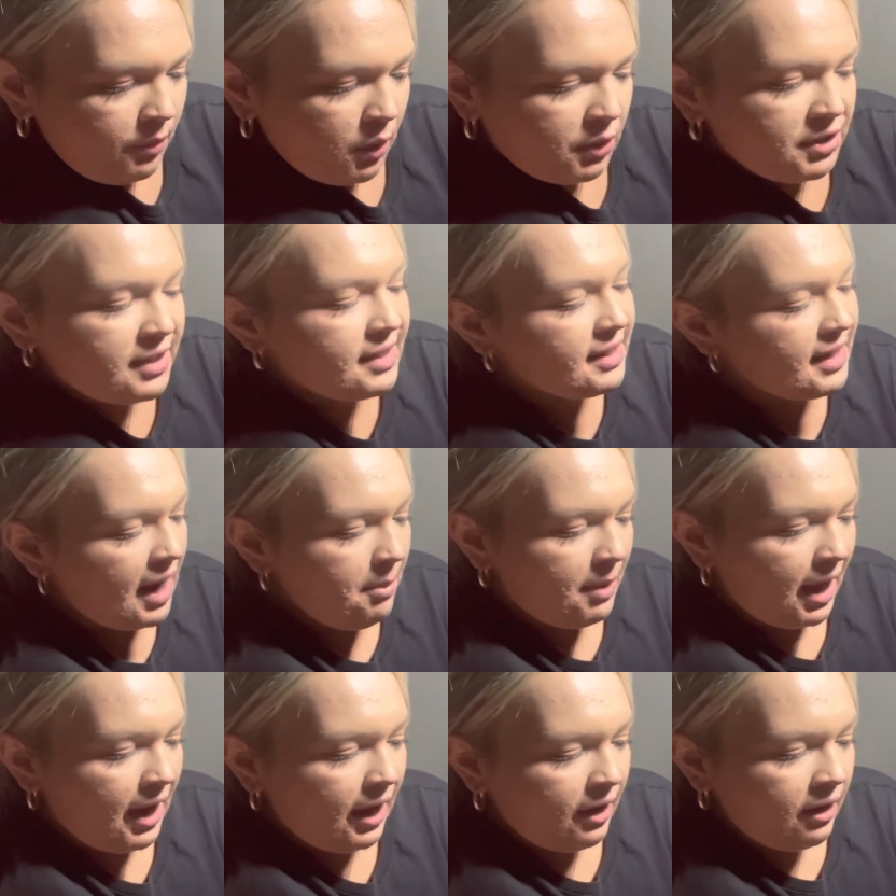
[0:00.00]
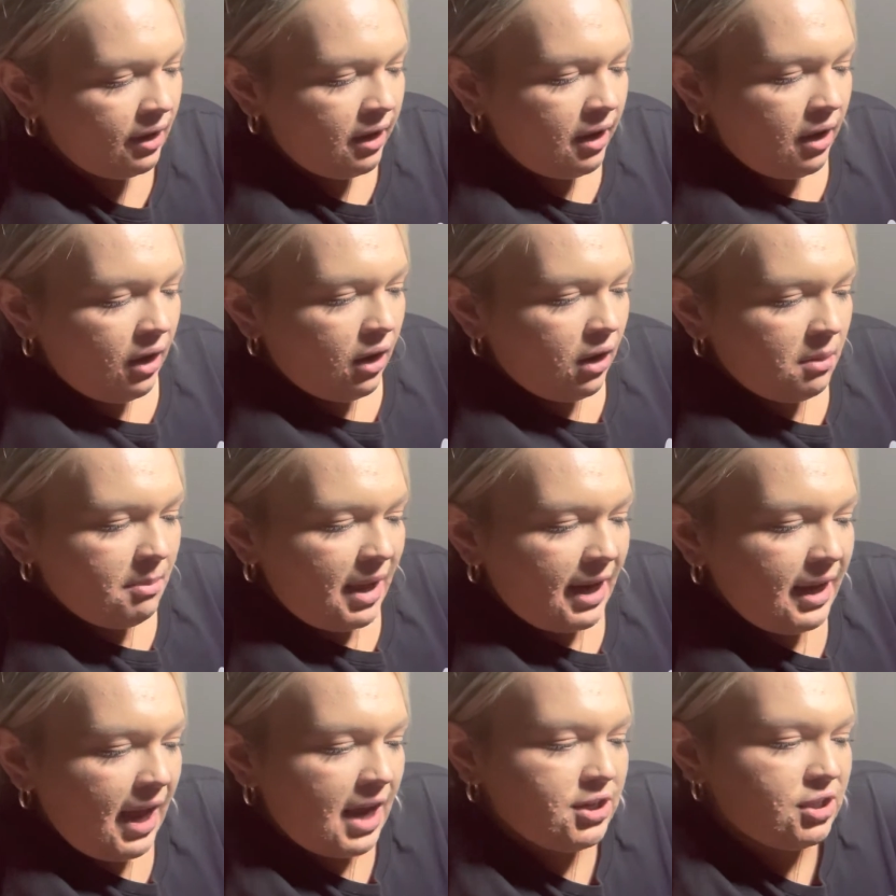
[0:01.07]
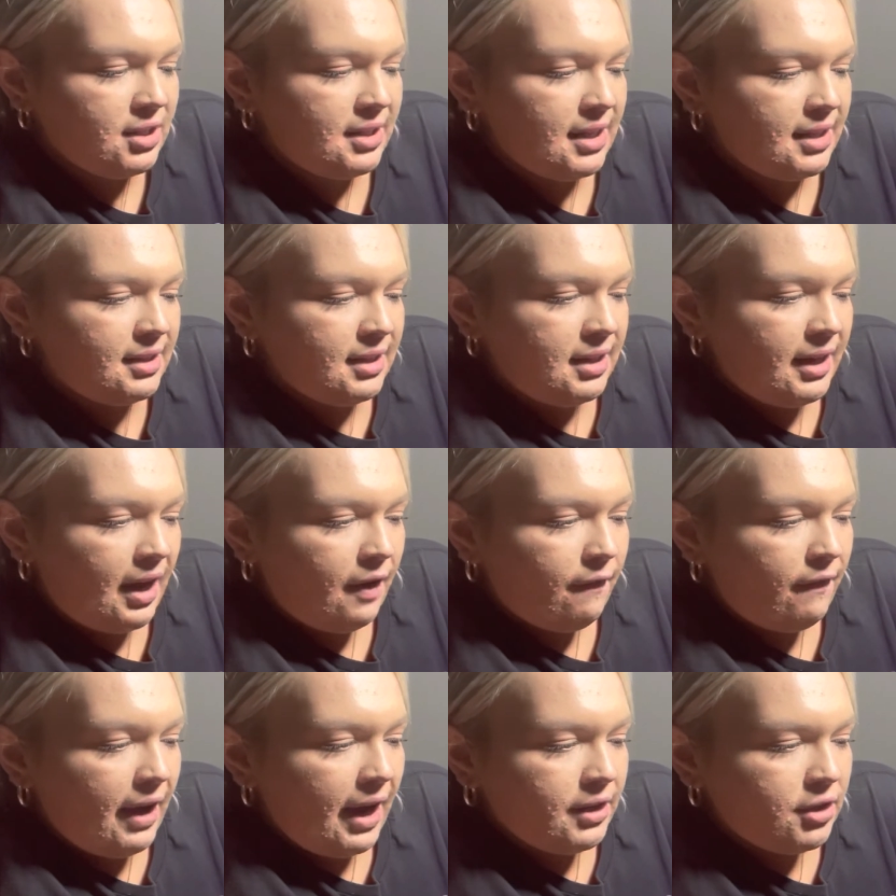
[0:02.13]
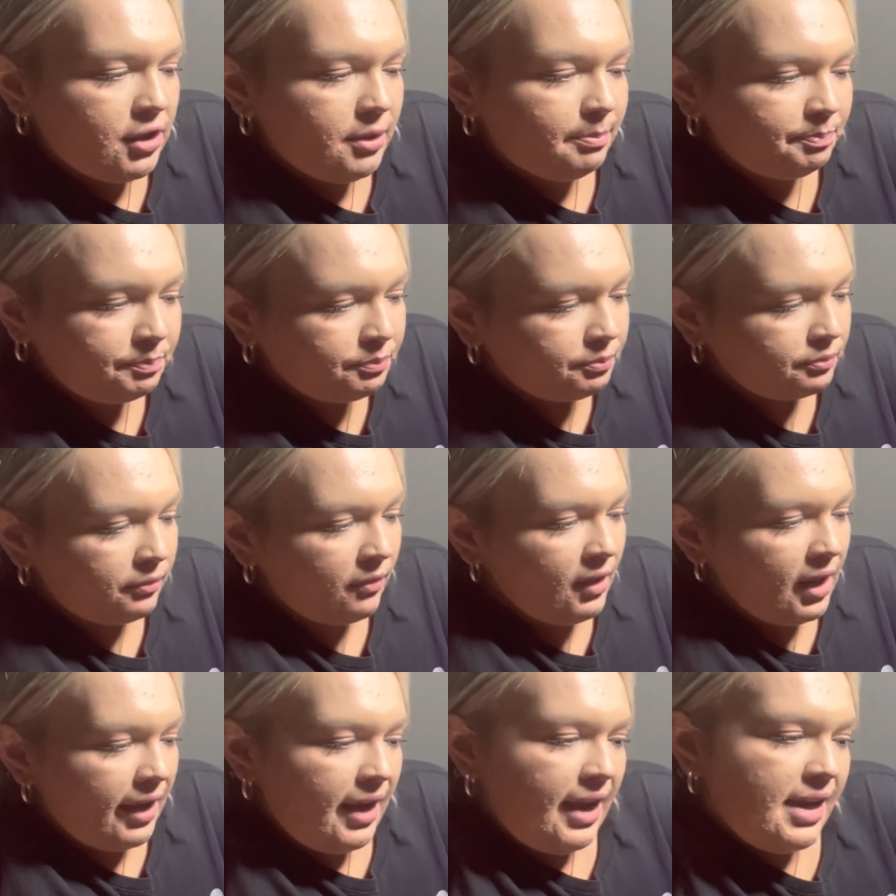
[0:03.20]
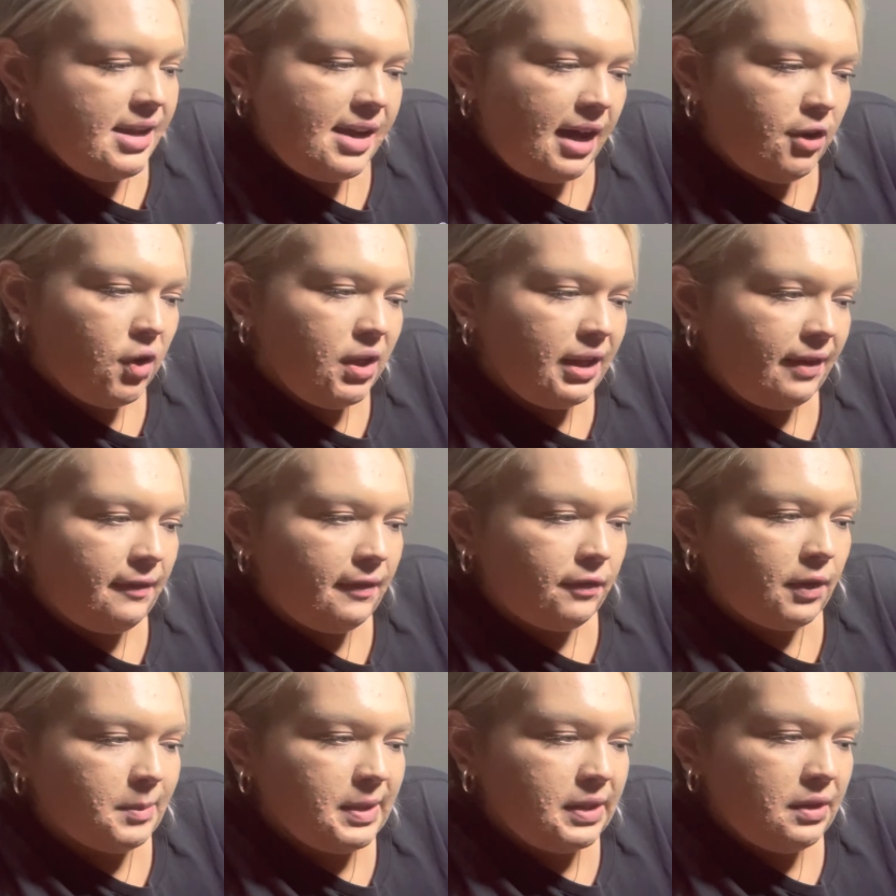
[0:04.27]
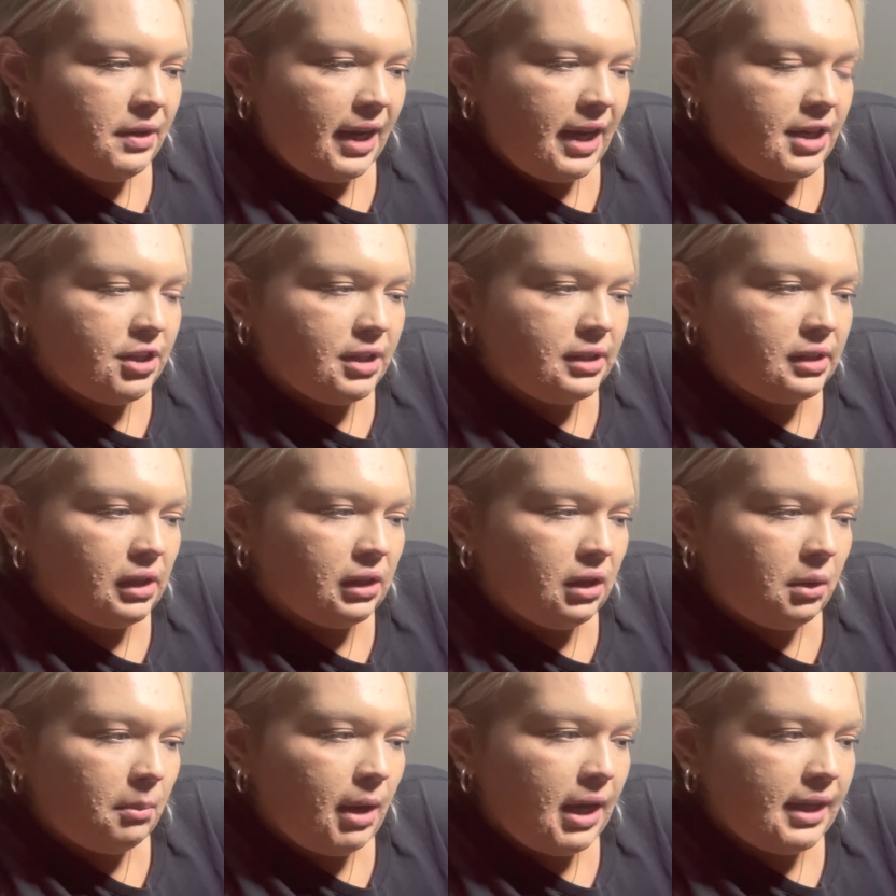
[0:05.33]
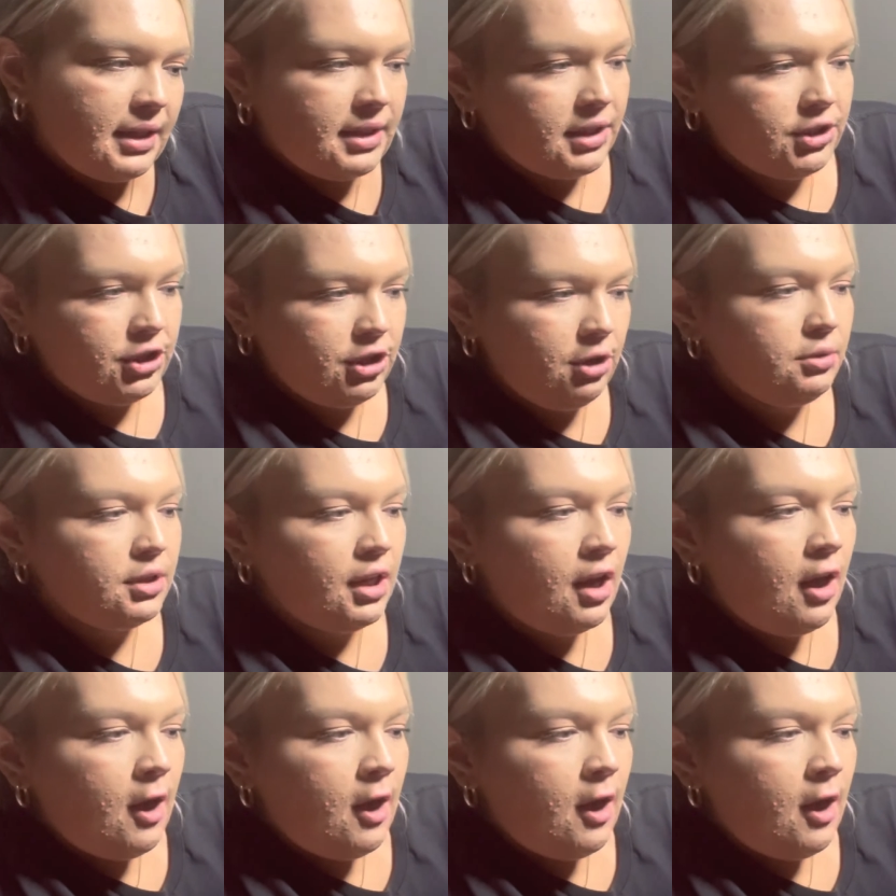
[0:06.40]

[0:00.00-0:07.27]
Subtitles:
or stymate are medications that send out factor 8, 9, or 11 from its locations along body tissues.